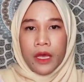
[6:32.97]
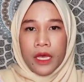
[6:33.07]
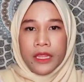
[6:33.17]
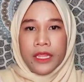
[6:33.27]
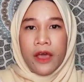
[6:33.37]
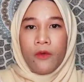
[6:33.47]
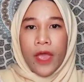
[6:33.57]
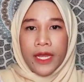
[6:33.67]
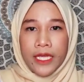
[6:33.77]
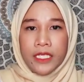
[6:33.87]
the
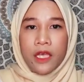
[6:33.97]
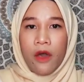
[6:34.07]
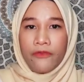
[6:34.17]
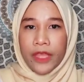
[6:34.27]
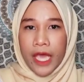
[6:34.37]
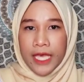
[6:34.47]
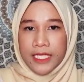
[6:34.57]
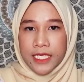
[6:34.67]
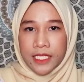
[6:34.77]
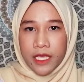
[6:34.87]
awareness of the
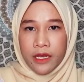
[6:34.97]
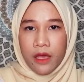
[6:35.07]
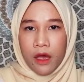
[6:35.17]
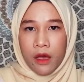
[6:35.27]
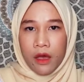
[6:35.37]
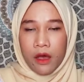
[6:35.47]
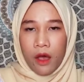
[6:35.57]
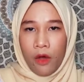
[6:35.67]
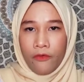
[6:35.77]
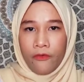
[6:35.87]
existence
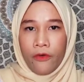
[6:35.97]
of